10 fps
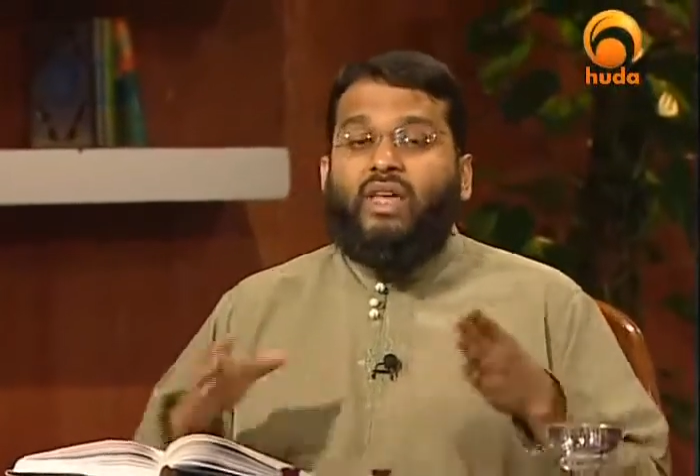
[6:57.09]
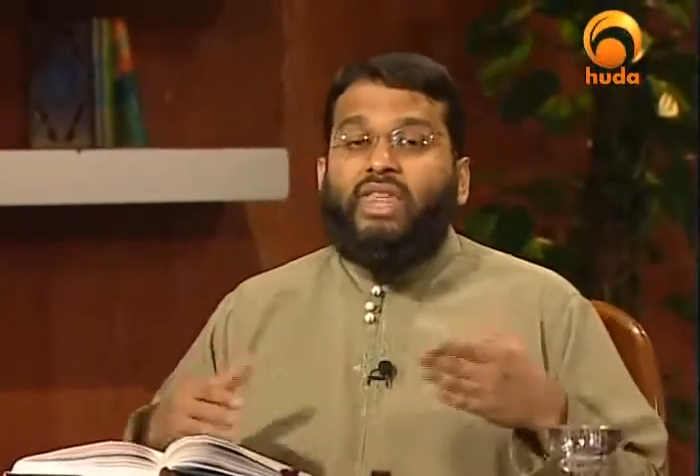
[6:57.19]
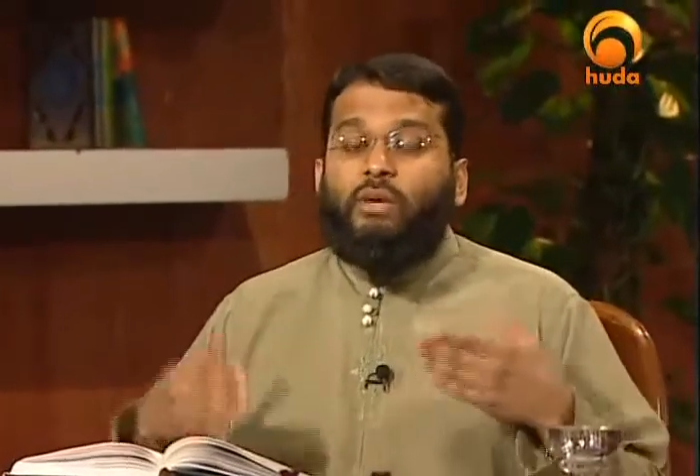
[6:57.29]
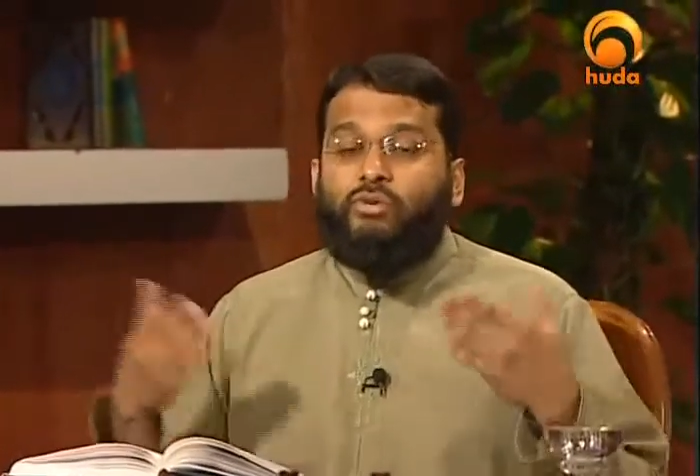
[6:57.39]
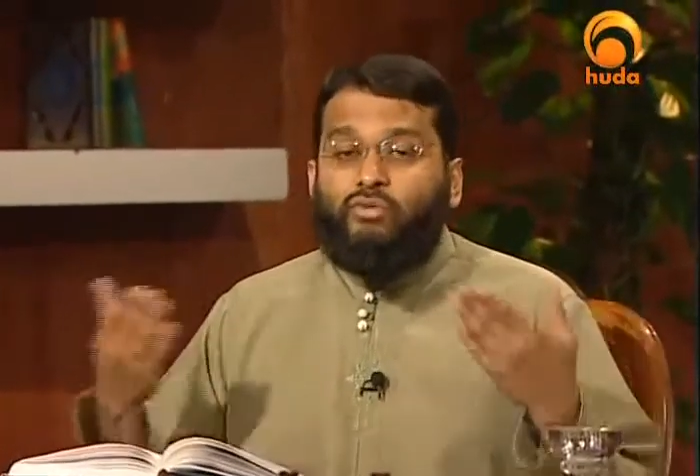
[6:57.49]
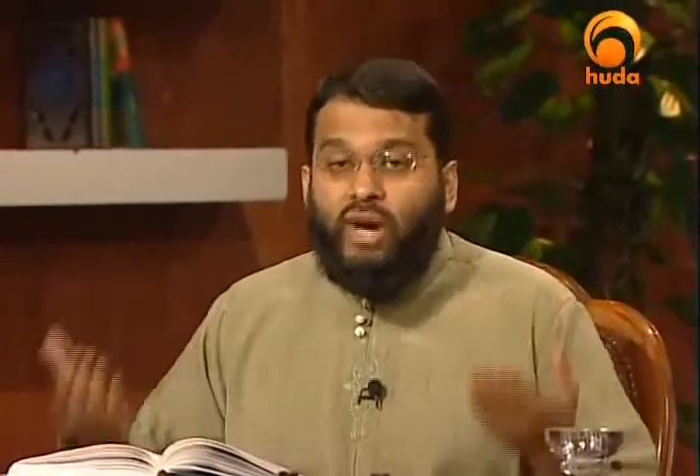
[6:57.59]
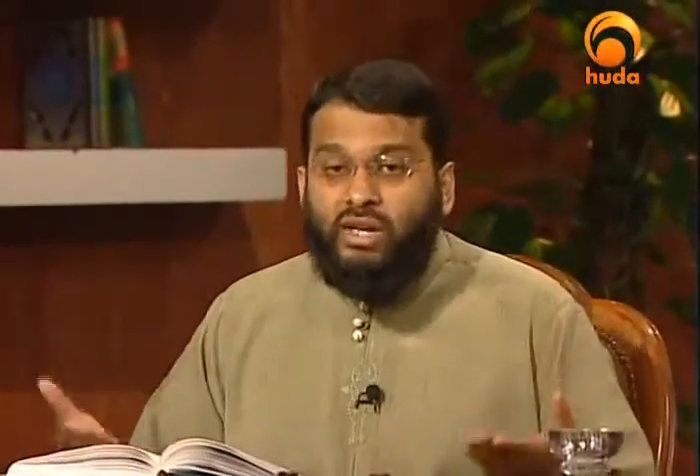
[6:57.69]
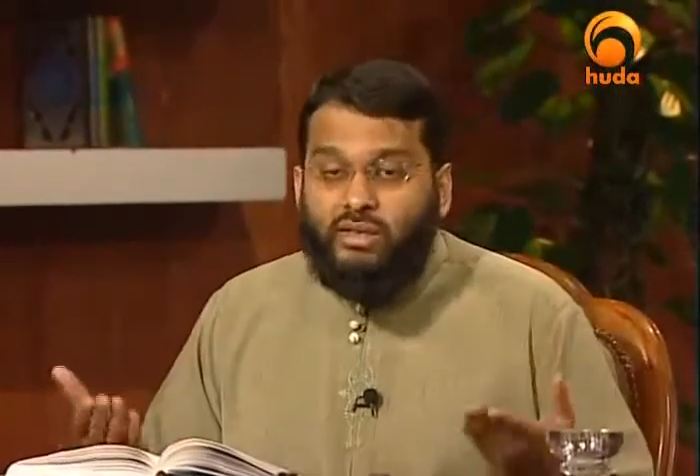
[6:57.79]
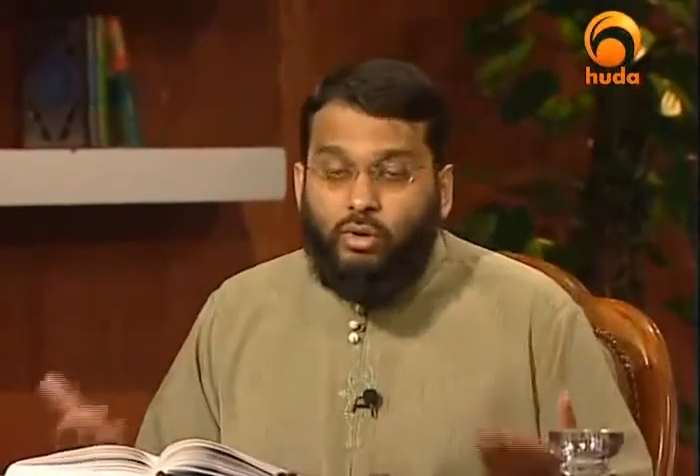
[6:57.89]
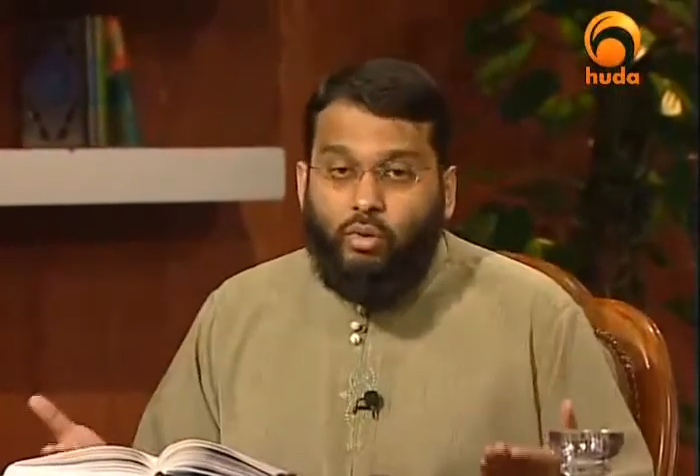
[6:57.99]
they would
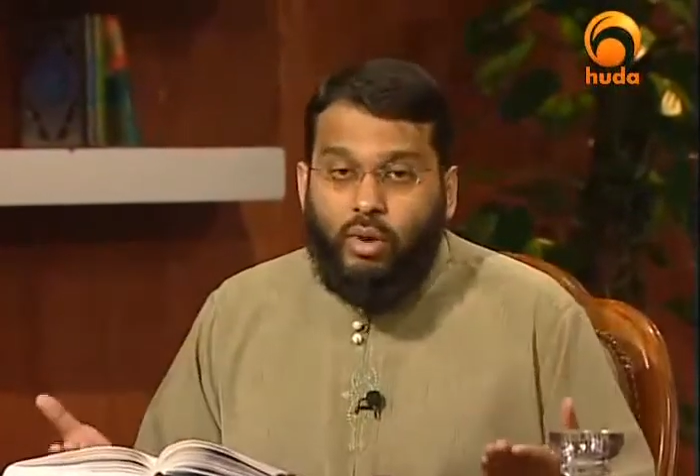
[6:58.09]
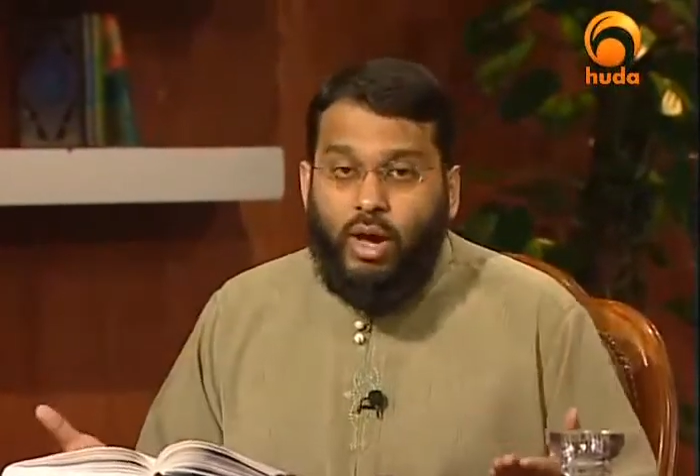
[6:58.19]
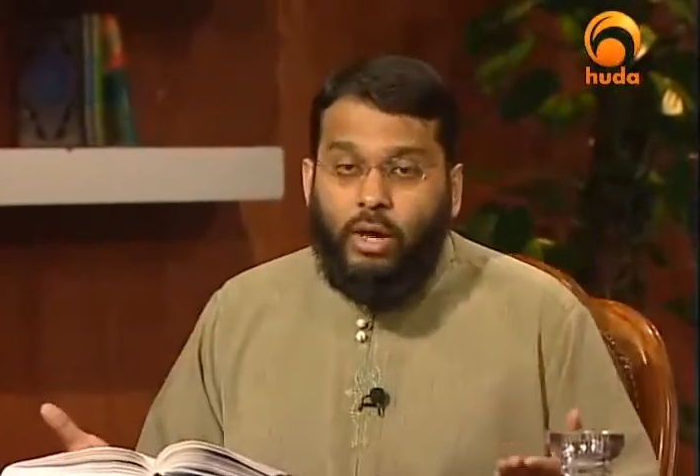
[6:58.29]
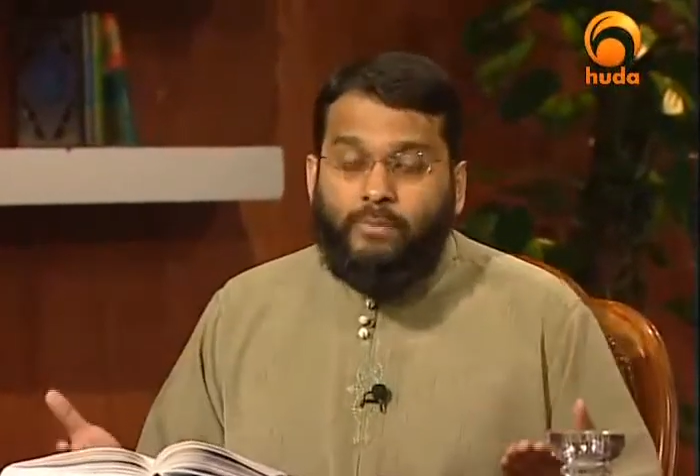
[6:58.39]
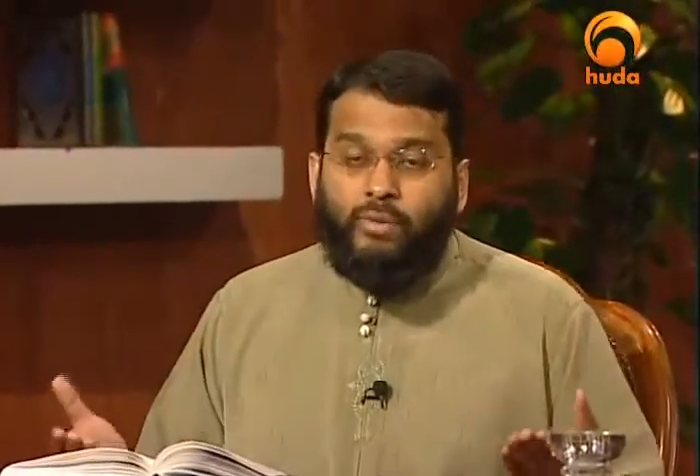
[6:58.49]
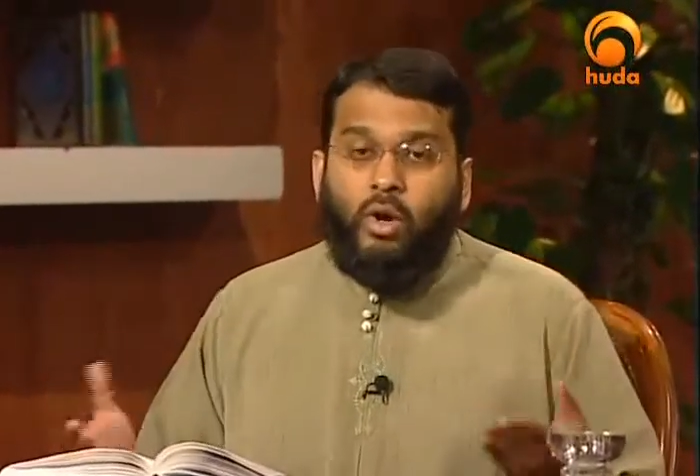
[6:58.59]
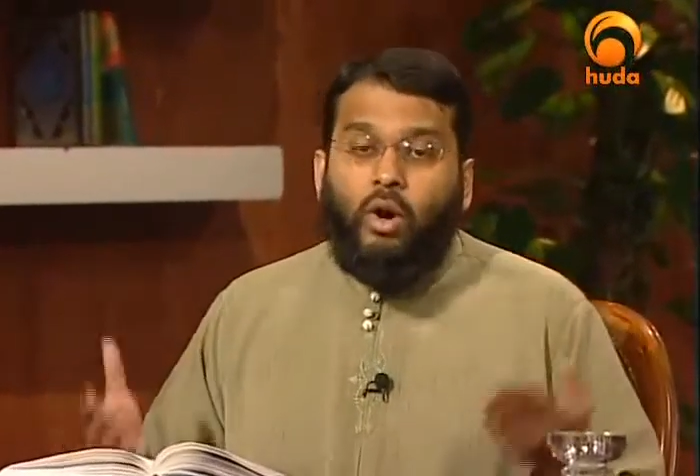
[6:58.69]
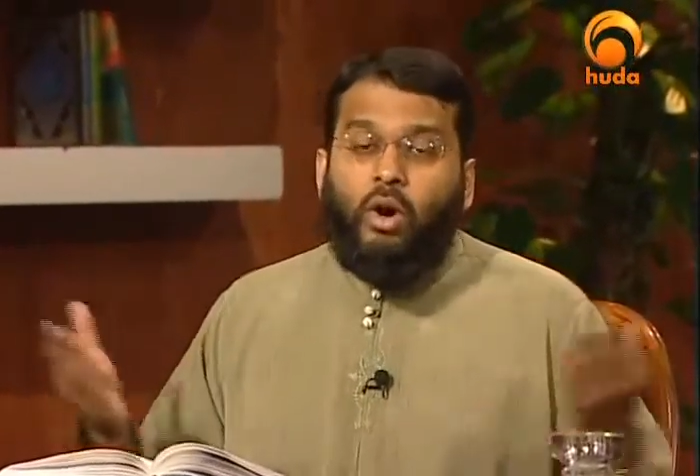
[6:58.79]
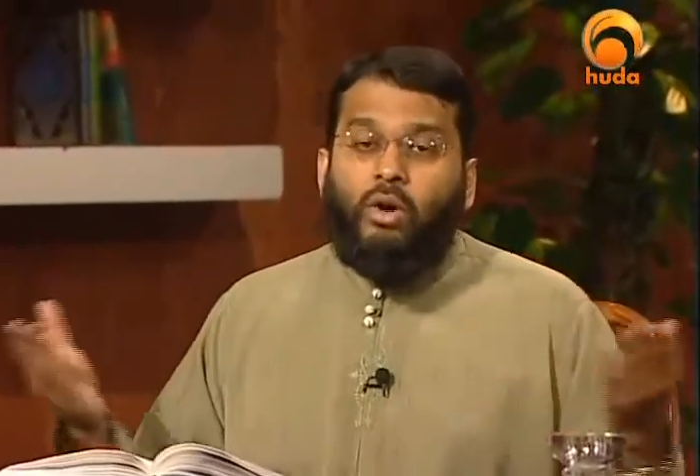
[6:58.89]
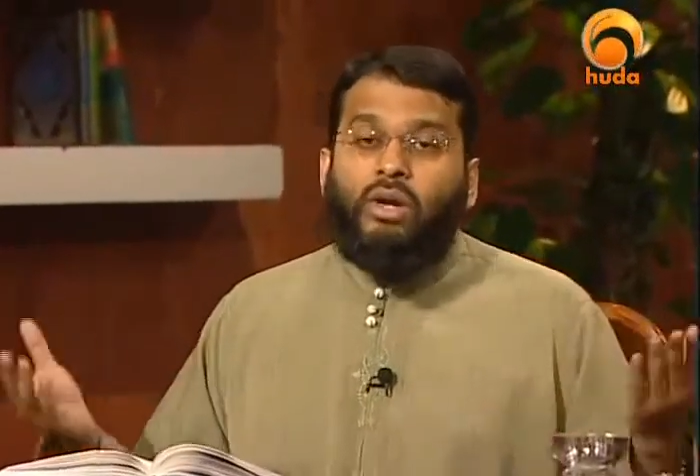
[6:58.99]
write the Quran
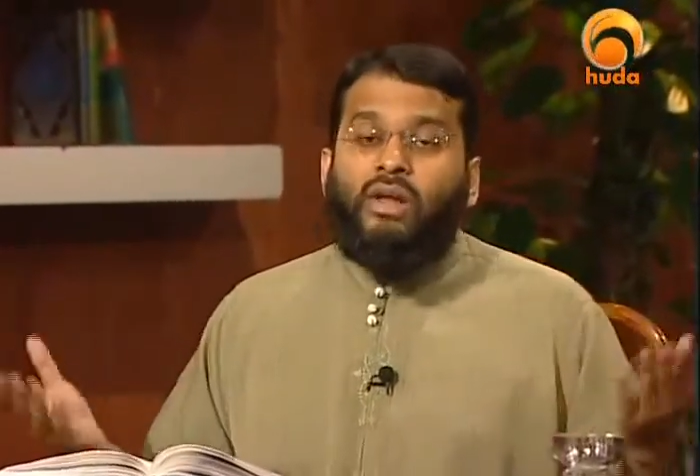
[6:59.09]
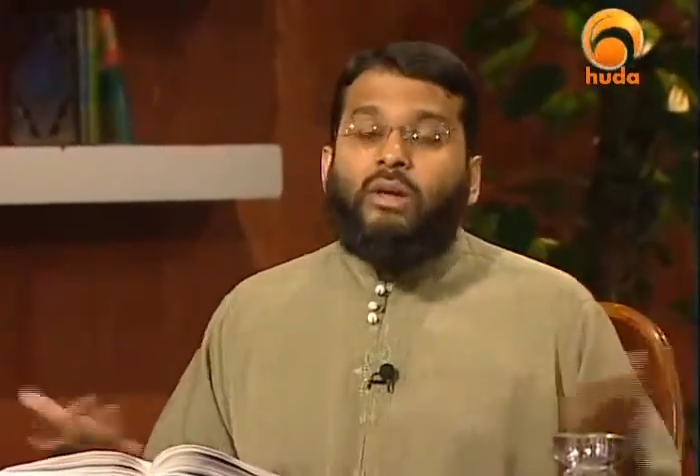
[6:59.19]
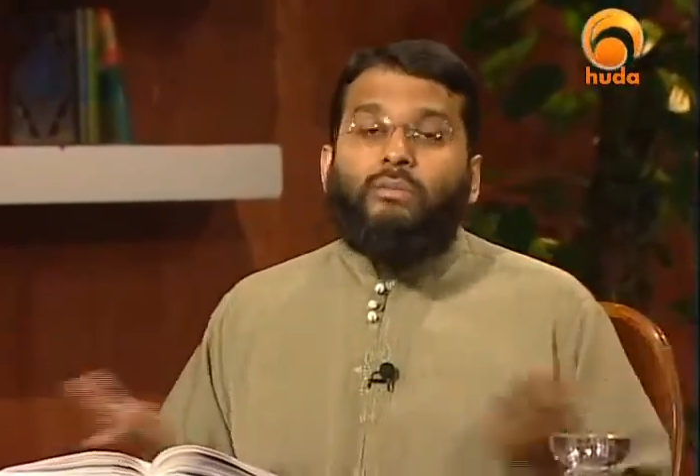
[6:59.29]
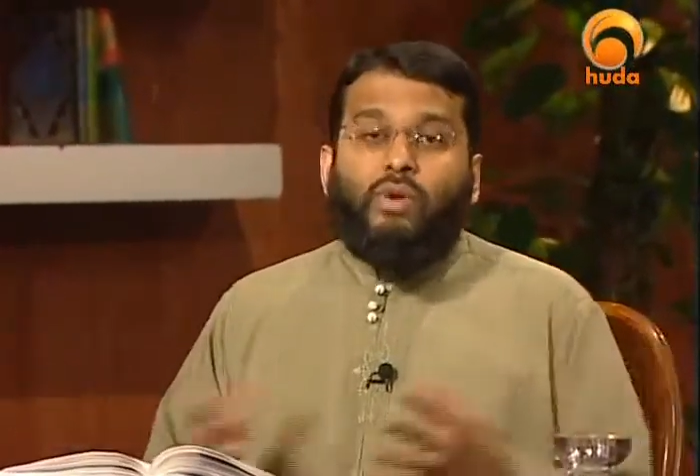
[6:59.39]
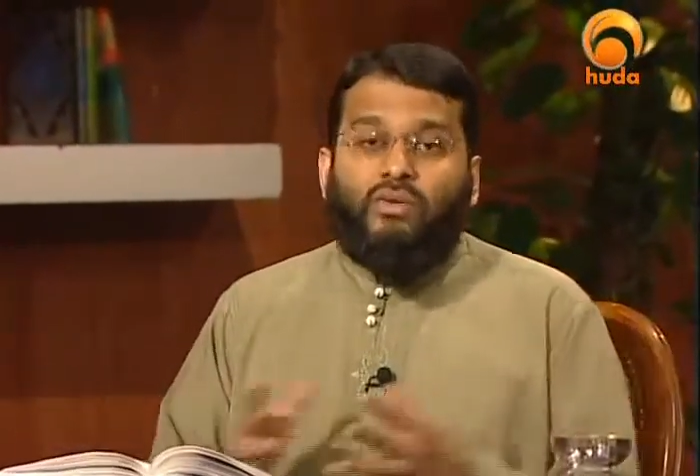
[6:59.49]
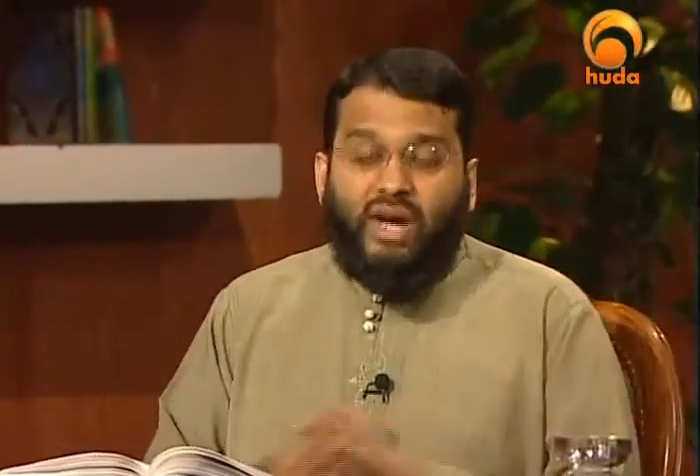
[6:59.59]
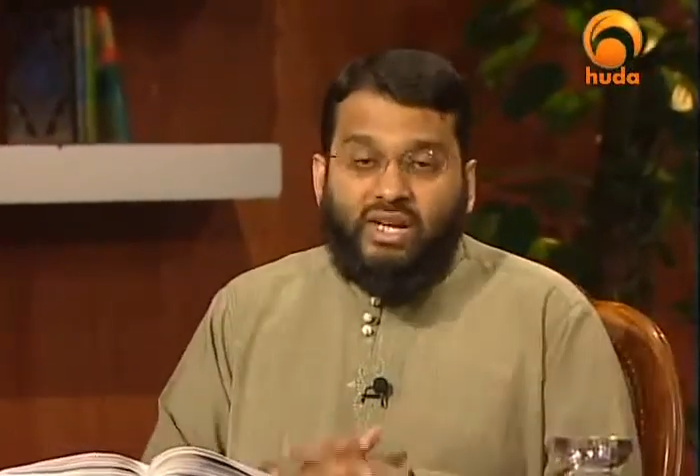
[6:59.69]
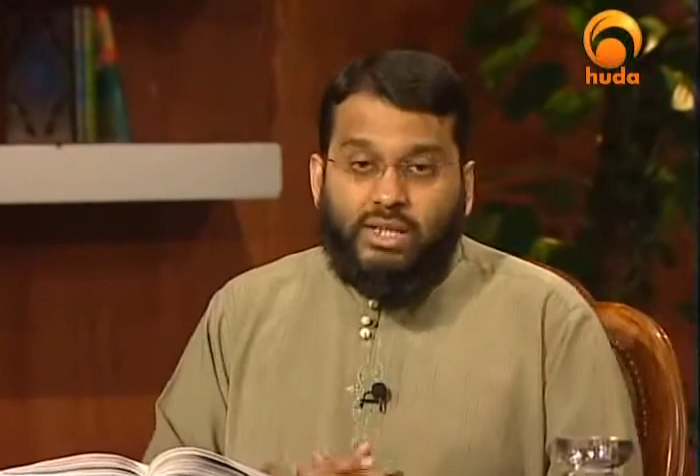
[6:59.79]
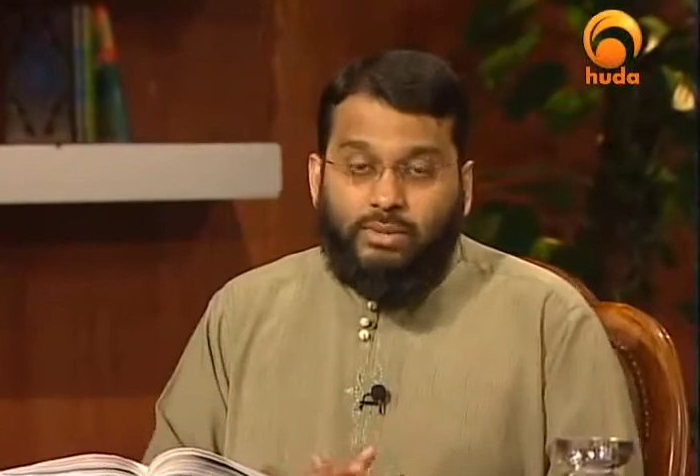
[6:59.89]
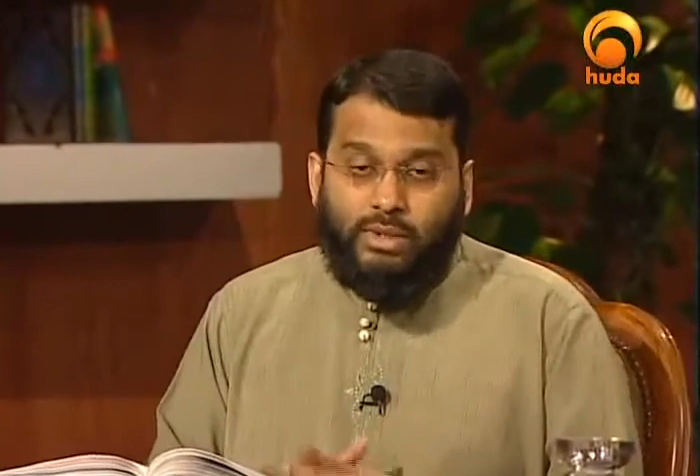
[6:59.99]
on a number of
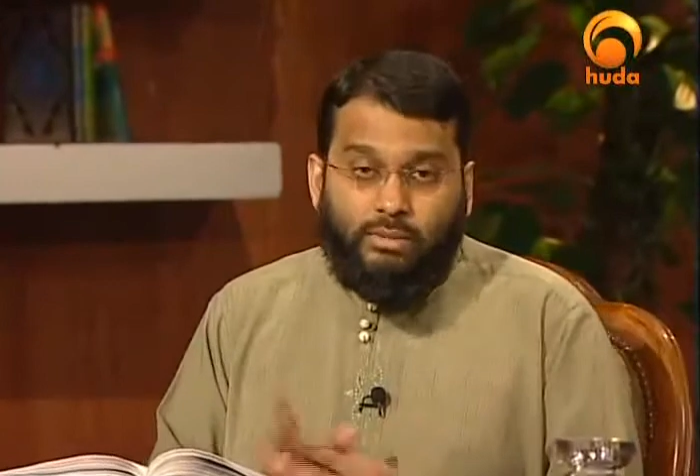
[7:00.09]
items.